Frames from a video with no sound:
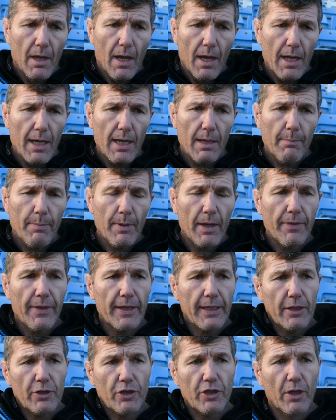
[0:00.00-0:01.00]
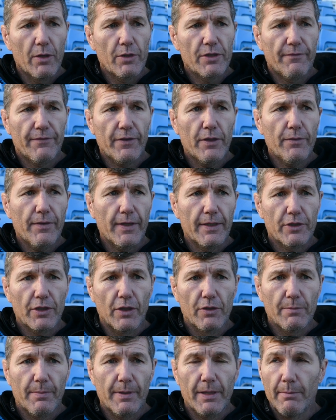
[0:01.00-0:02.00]
I think it shows a few things. It
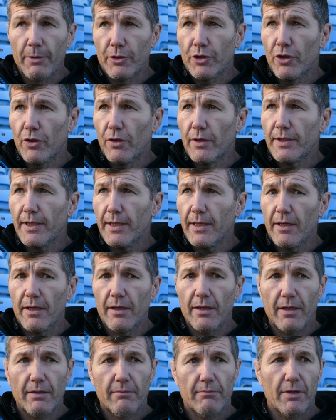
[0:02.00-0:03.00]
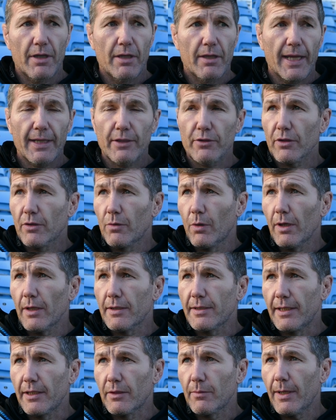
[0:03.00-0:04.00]
shows a bit of maturity and extra
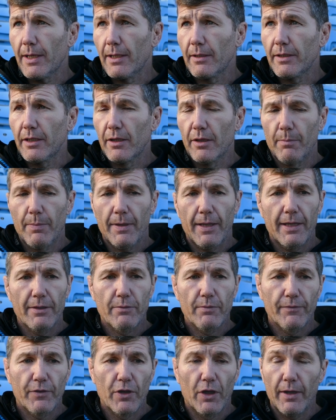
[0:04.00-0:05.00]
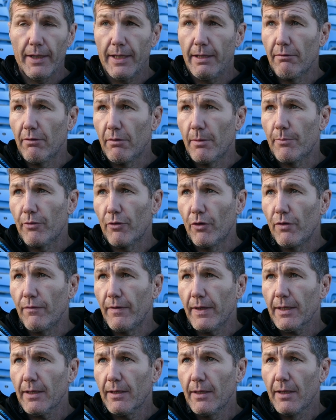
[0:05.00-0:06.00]
quality as well. You know, the players we've got here are
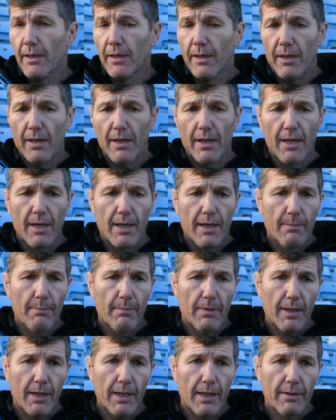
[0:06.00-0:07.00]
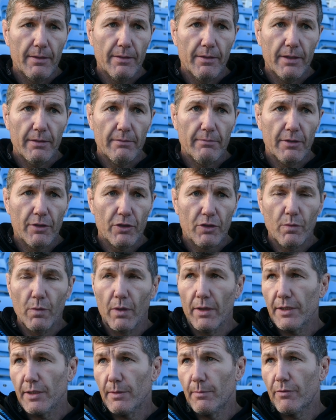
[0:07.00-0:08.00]
improving, and the
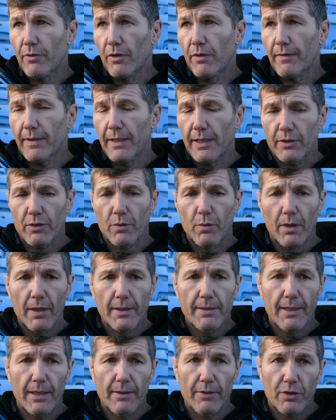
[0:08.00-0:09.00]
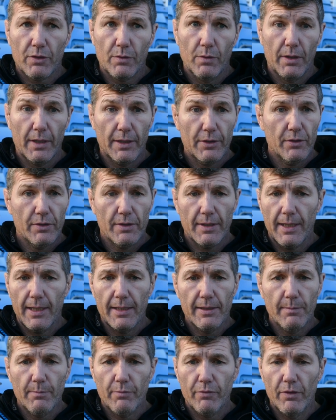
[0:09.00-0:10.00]
squad is improving in its quality, and the squad, as you say,
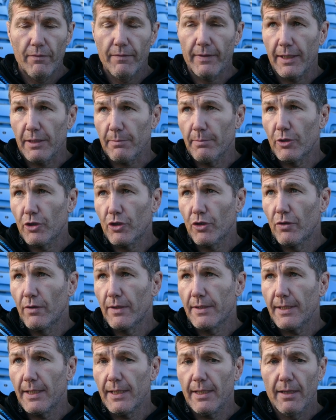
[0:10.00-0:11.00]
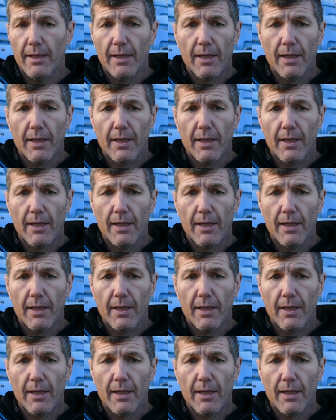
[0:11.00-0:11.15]
is improving its maturity